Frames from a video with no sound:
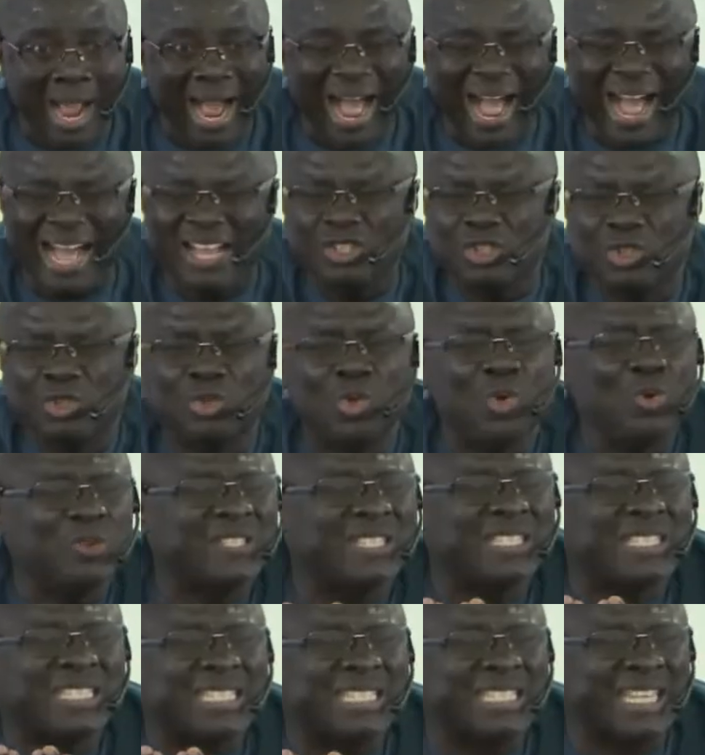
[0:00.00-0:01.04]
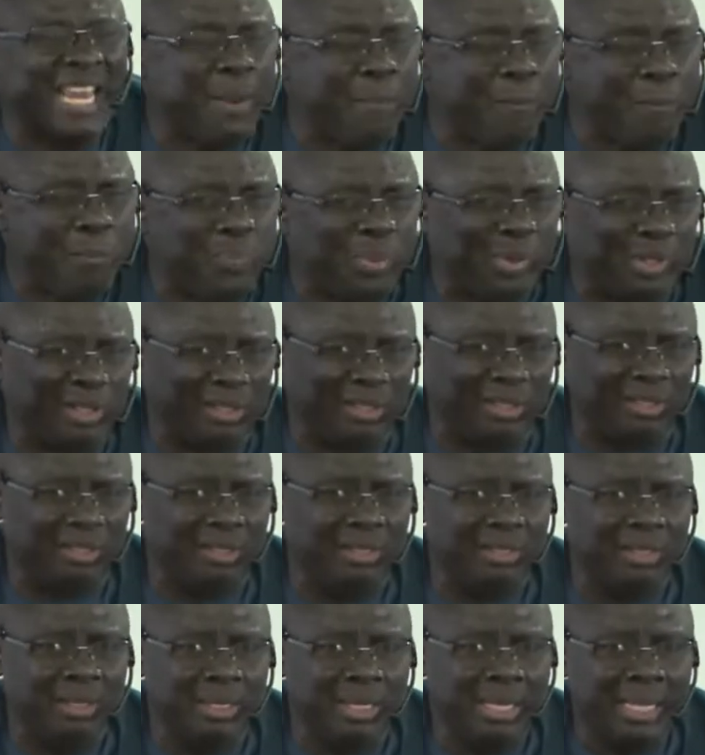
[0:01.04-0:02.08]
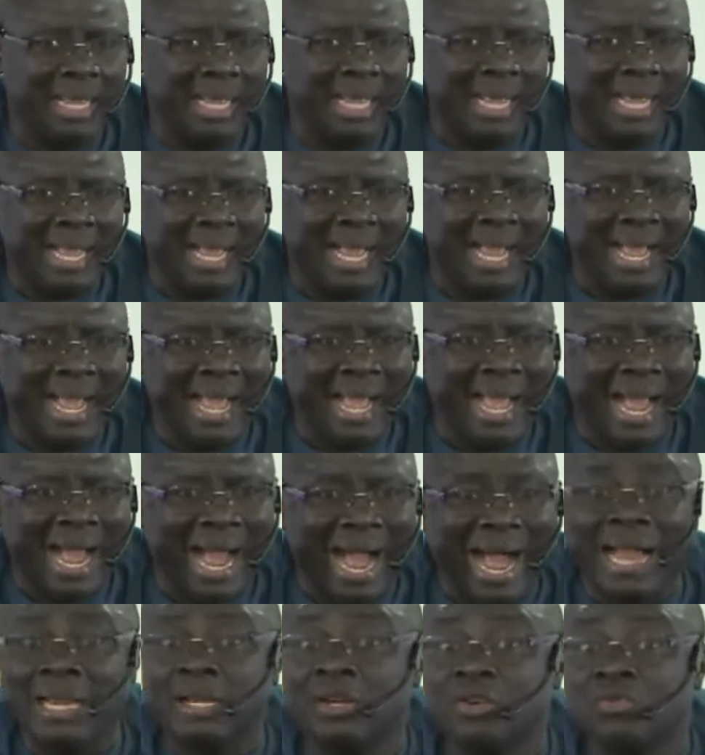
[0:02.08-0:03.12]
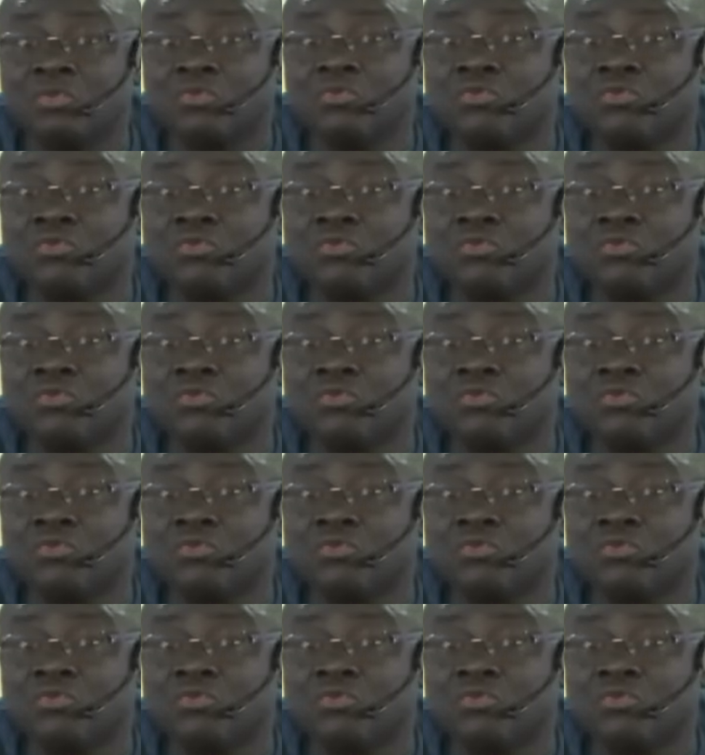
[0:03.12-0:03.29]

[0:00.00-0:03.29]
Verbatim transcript: are so simple and